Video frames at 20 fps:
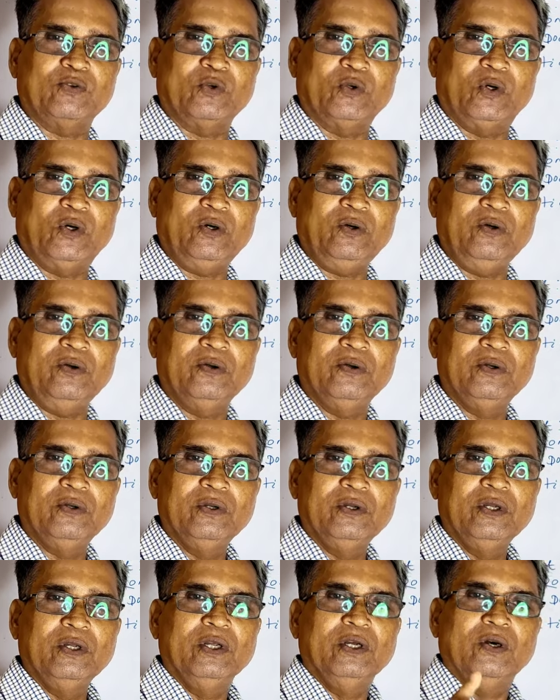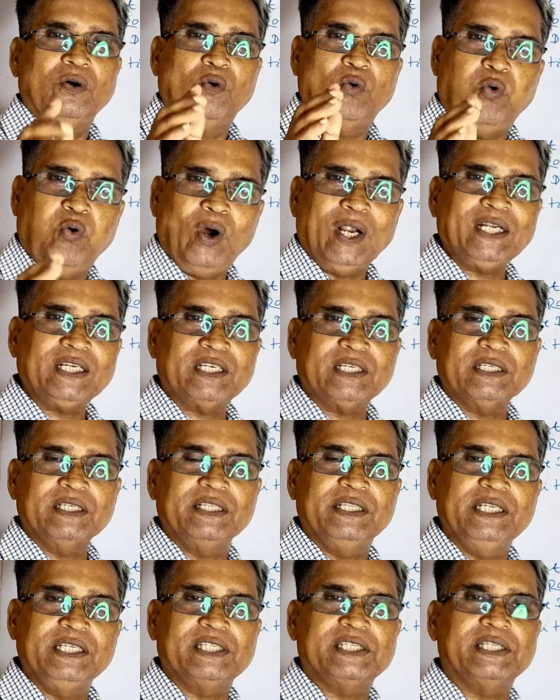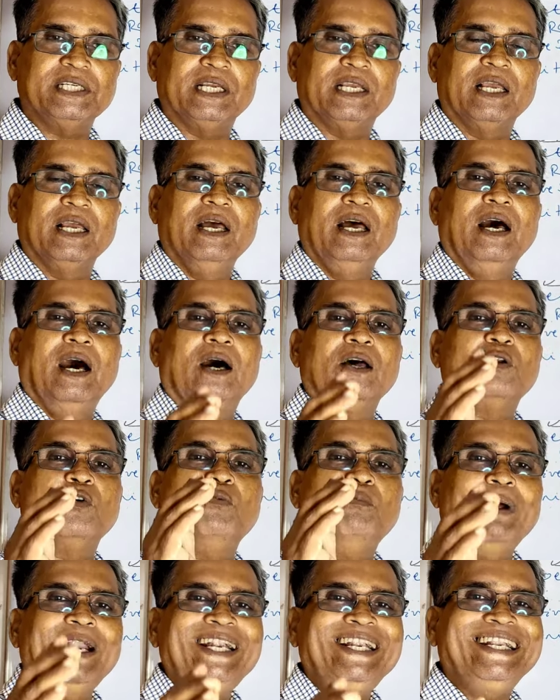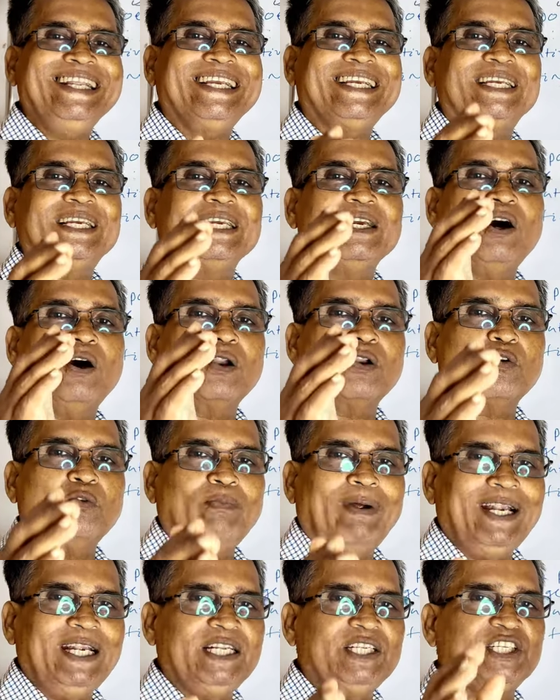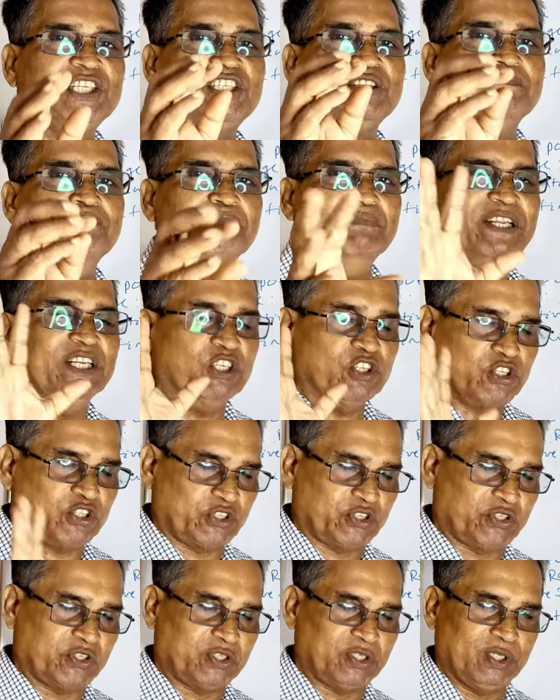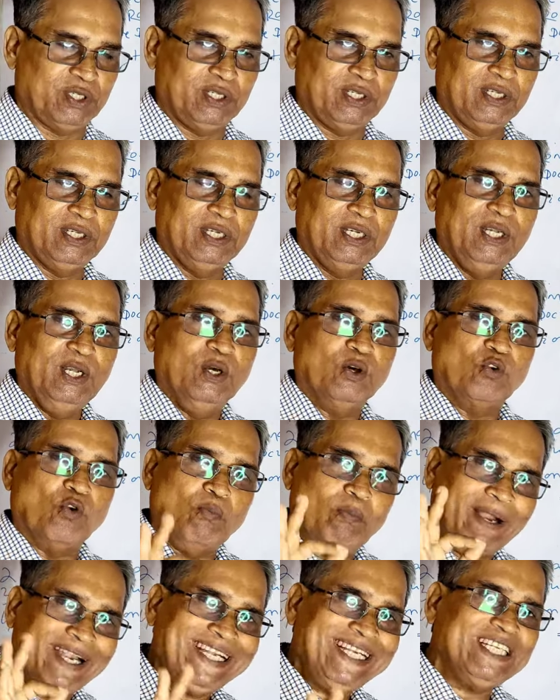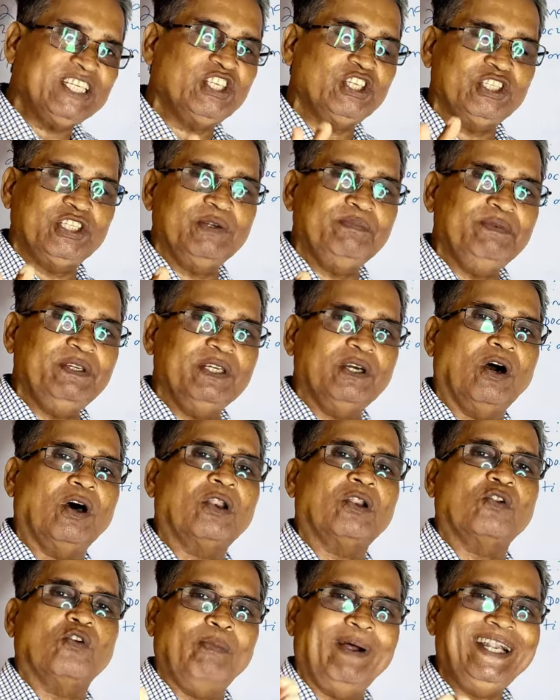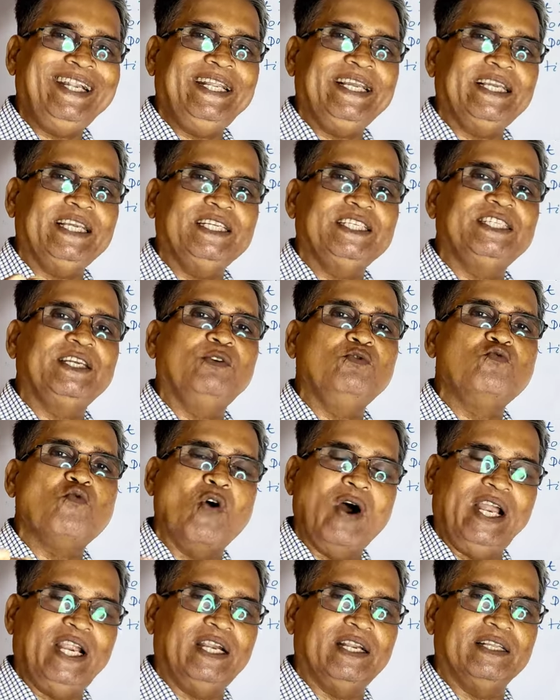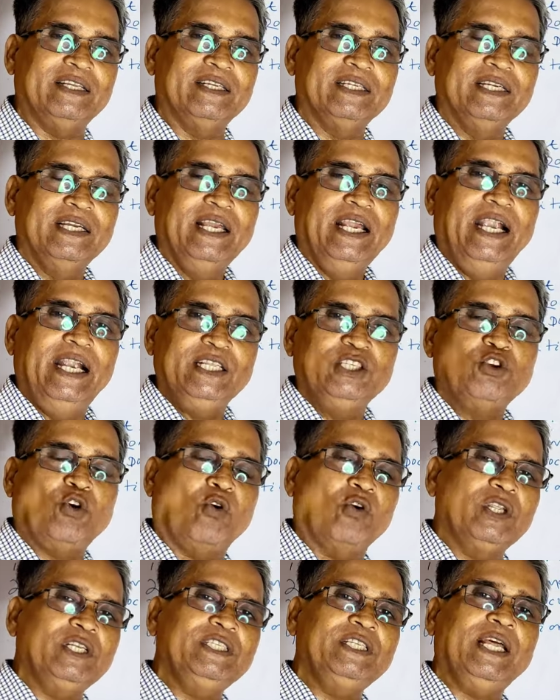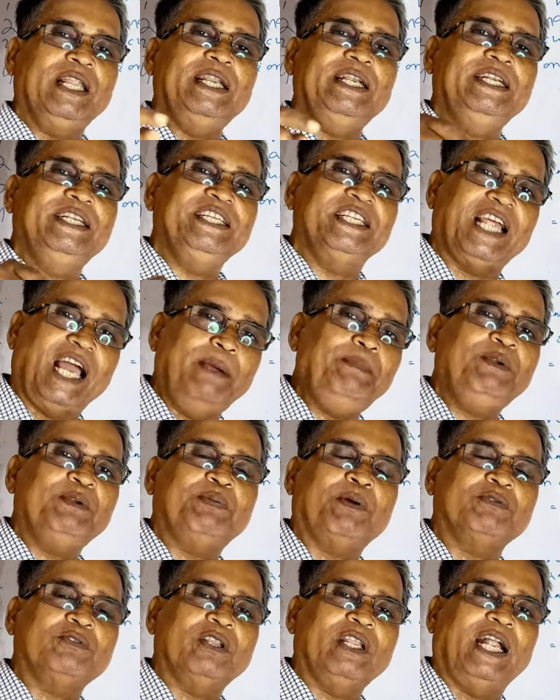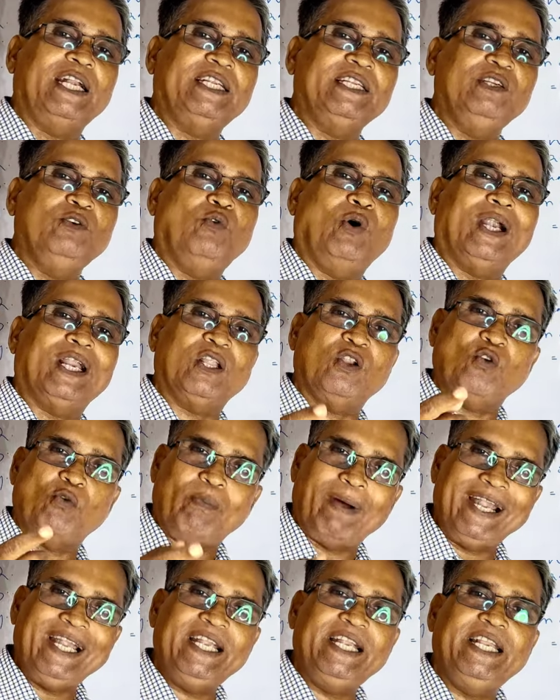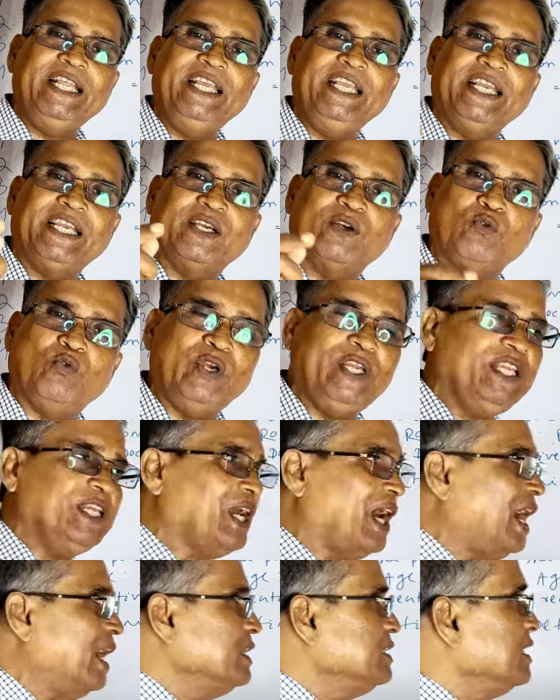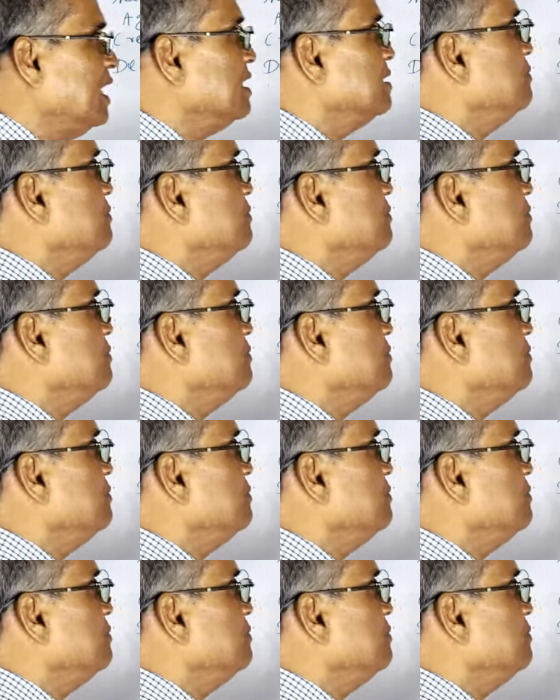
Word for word: to know what this romantic or romanticism means. Romanticism or romantic is a word. It is originally derived from the Latin word "romanticui," as